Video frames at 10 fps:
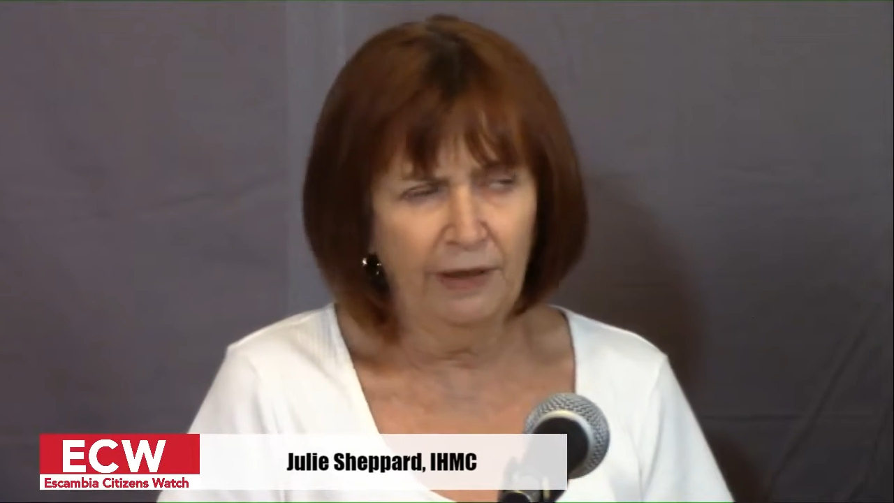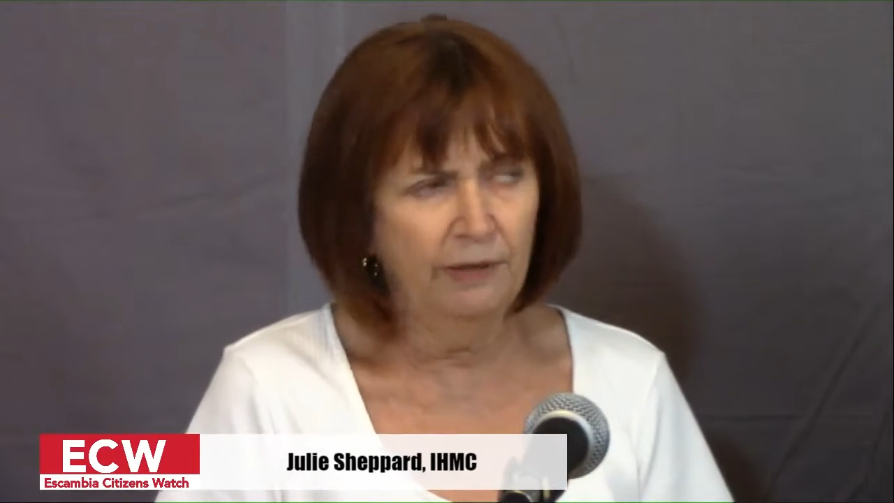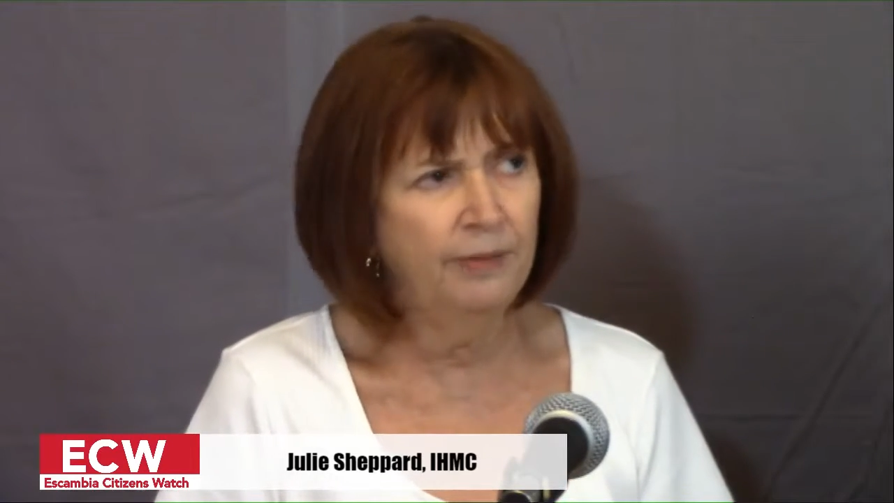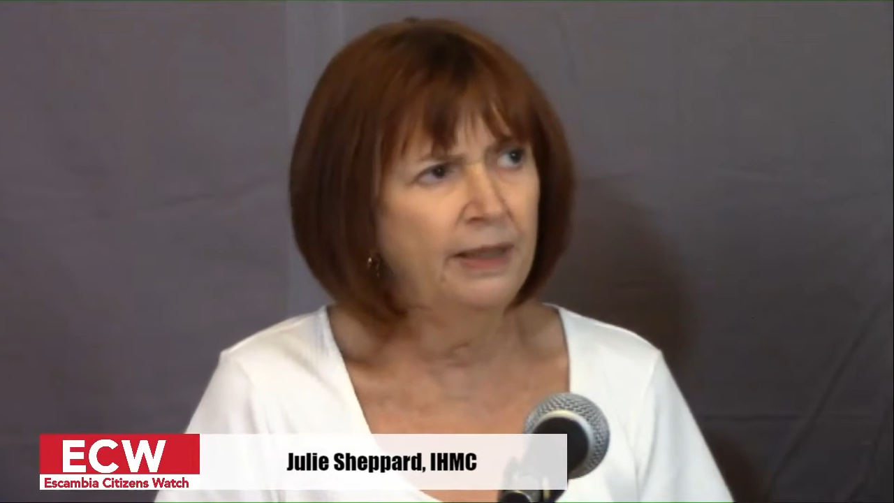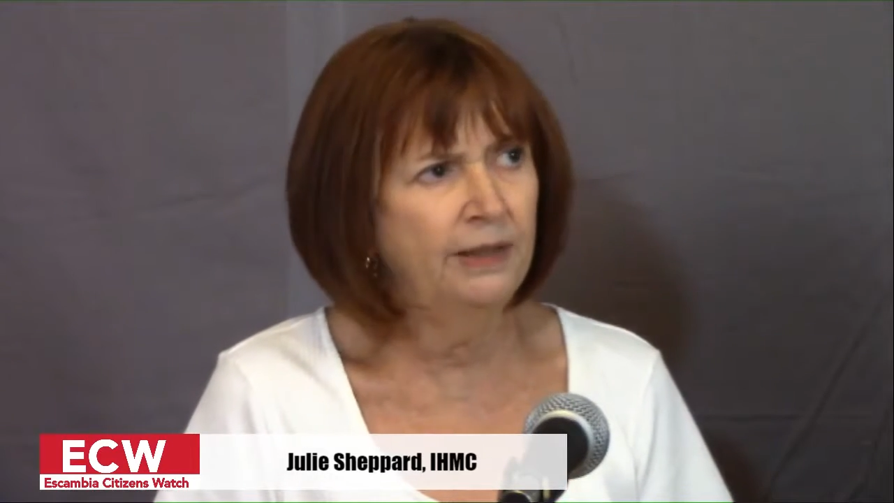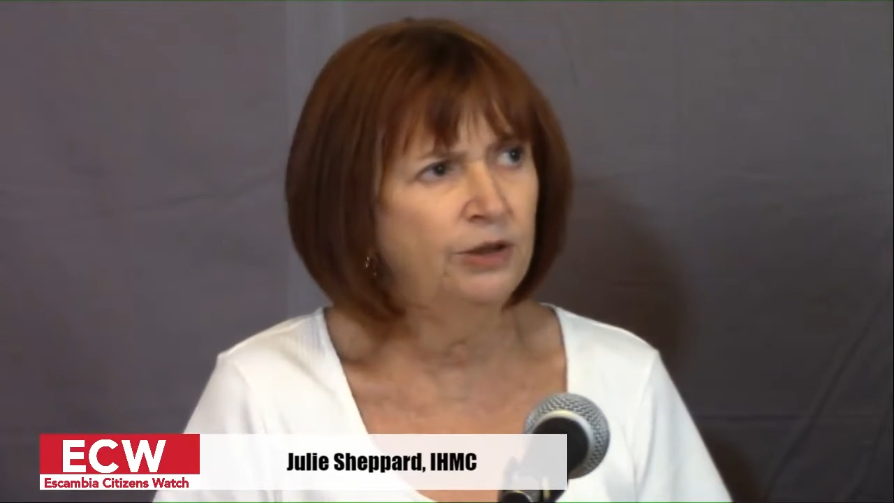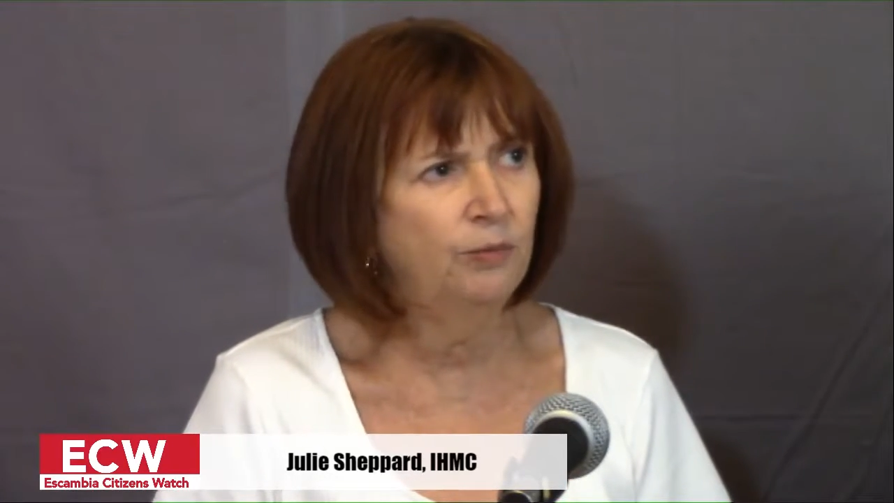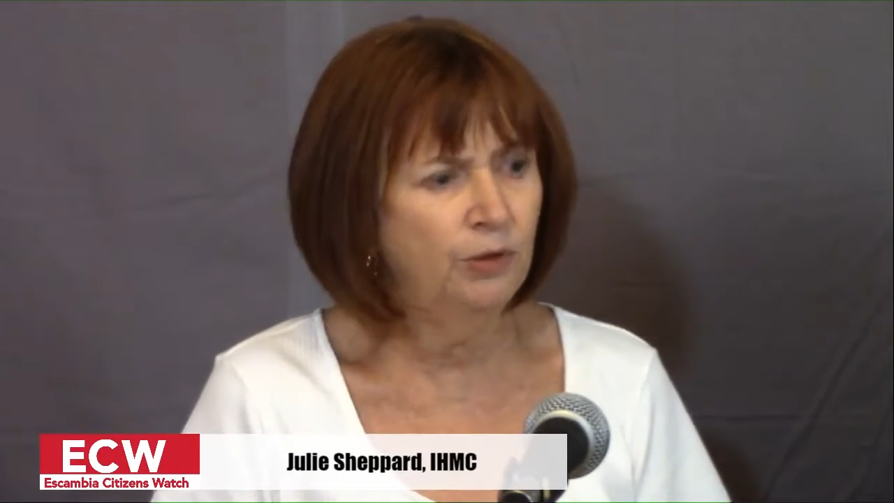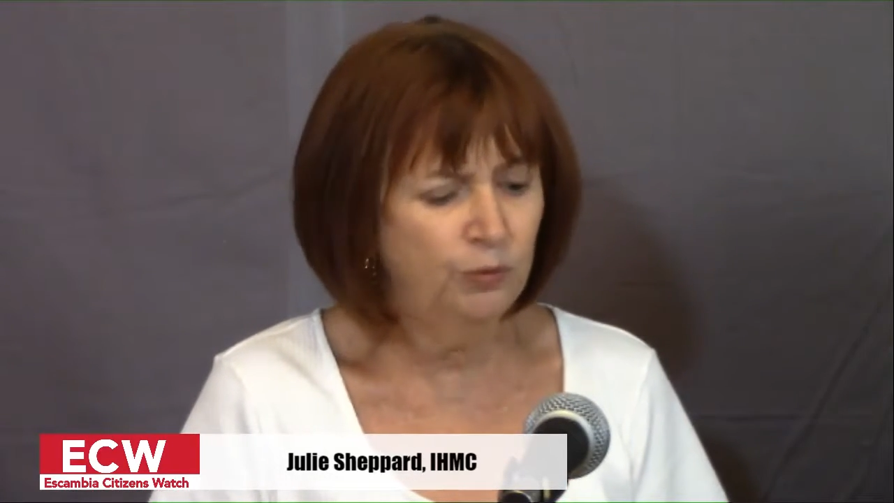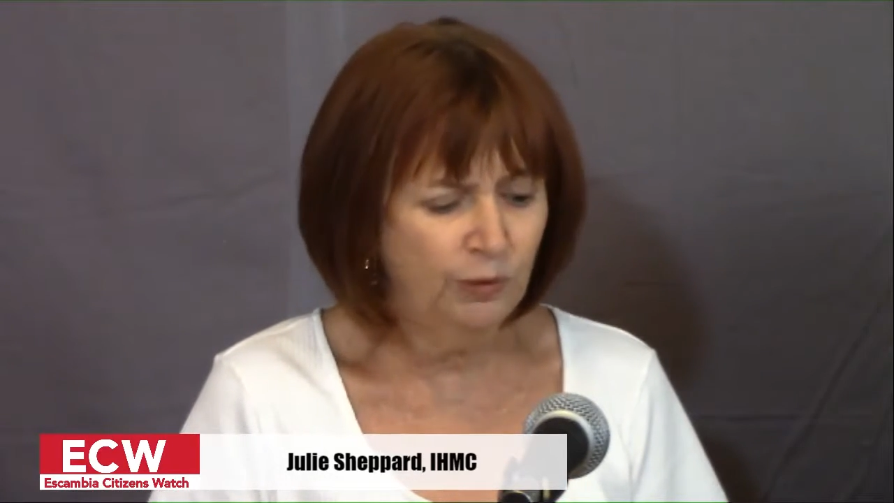
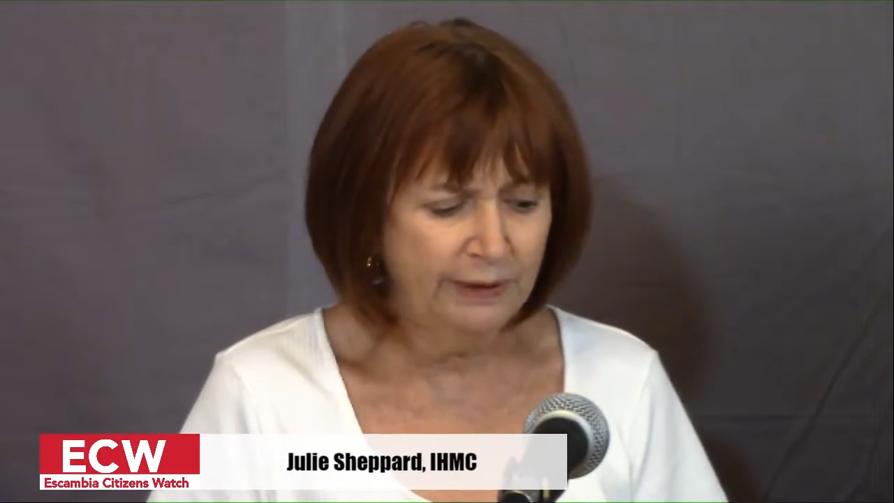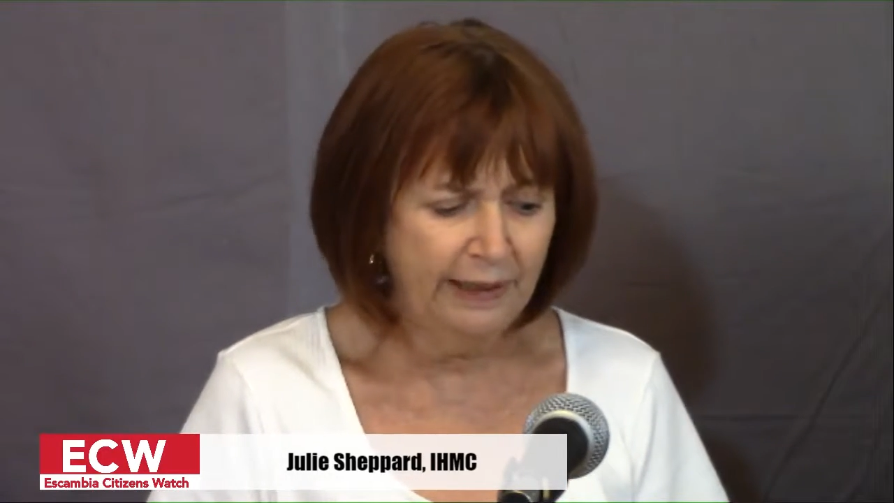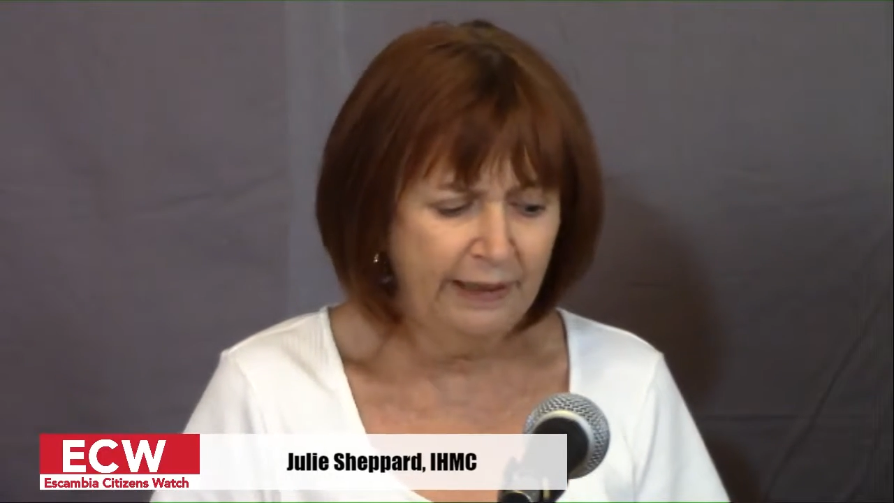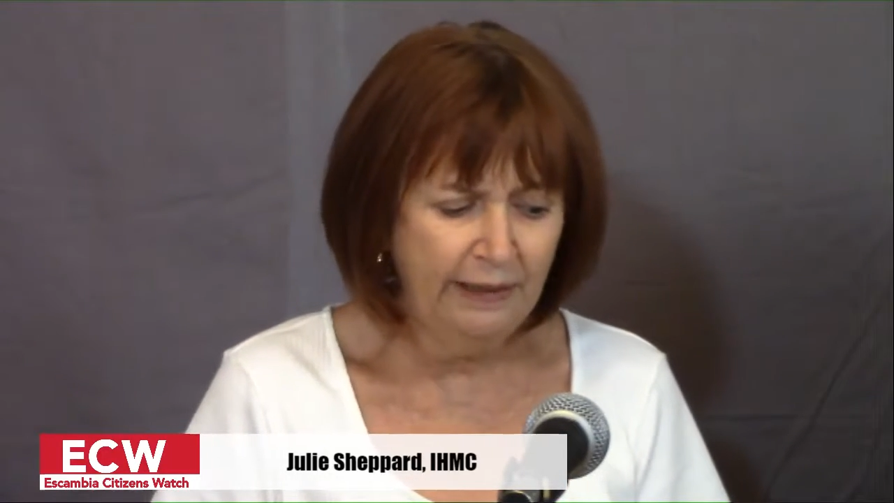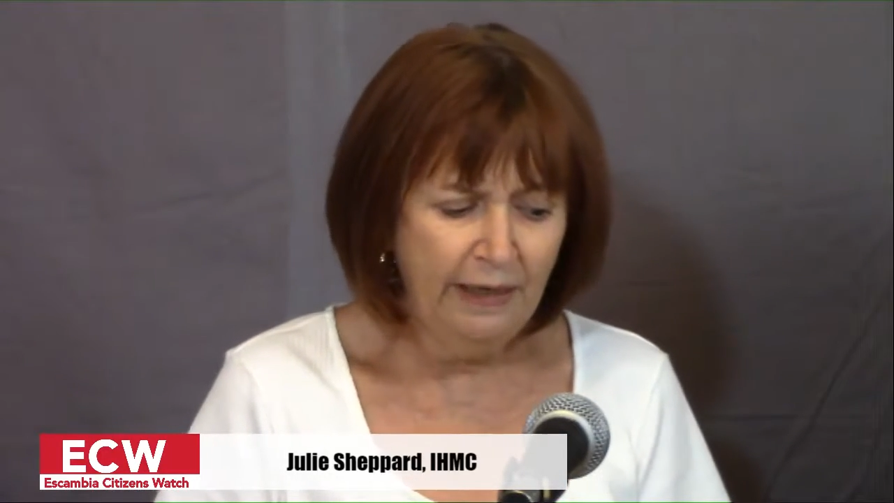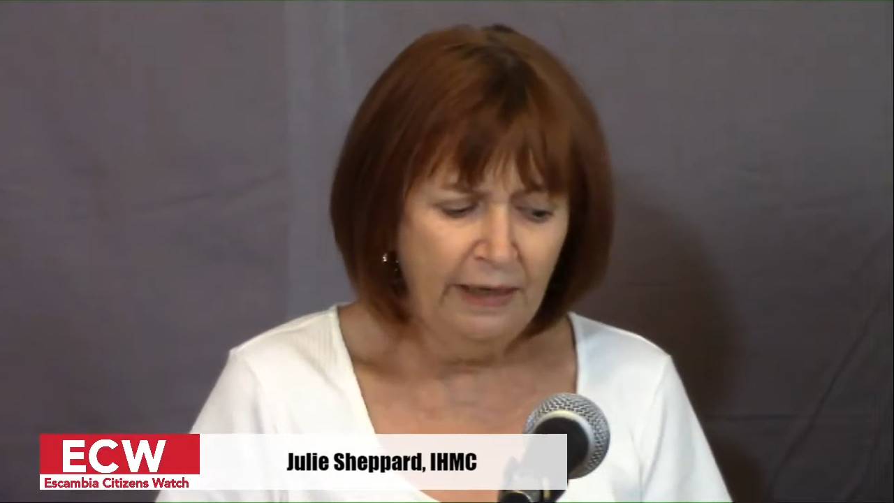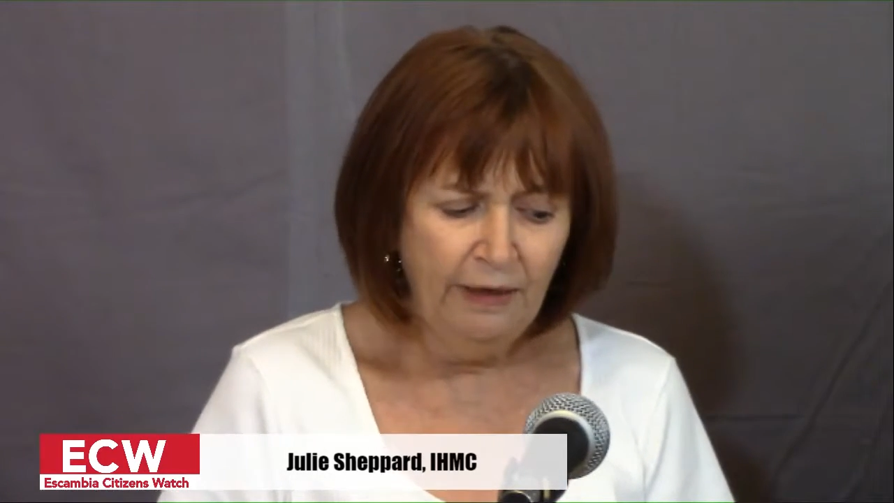recommendation, which was a